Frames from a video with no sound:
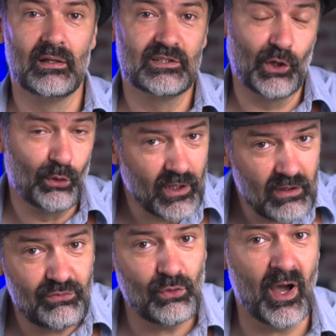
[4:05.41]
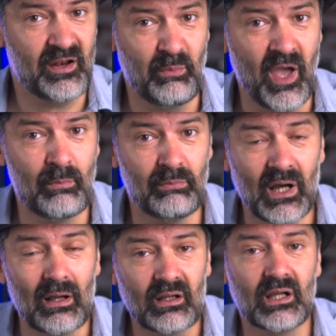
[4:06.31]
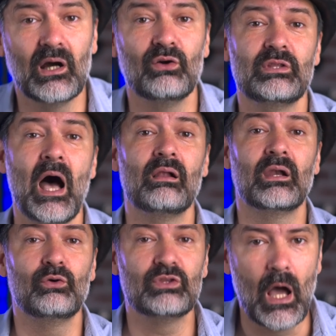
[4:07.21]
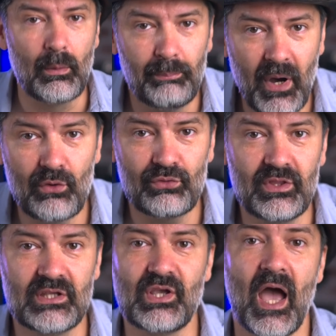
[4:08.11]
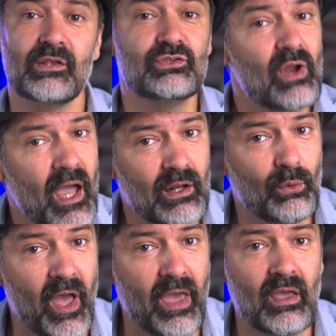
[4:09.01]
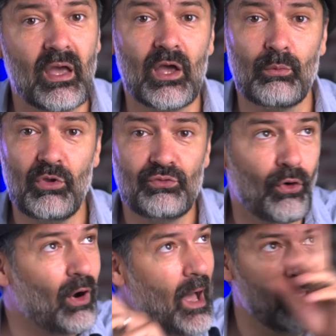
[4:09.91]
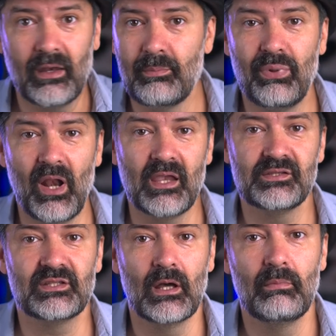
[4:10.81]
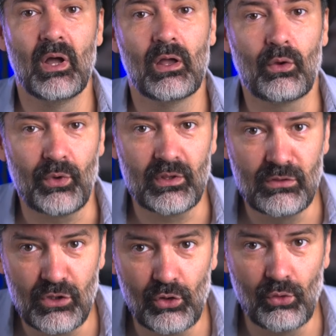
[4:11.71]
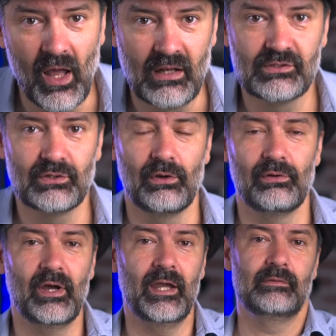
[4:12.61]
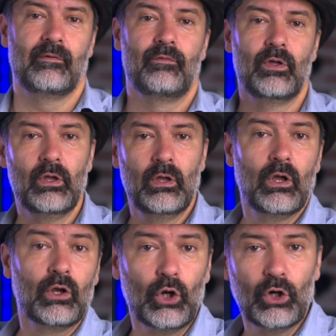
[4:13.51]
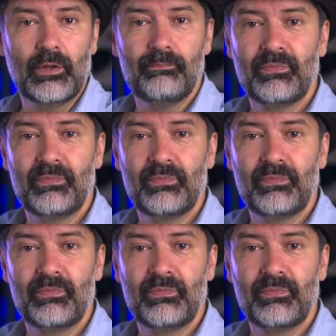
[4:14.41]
So if you are a member, go download both designs right away before I replace them with new ones. All right, good.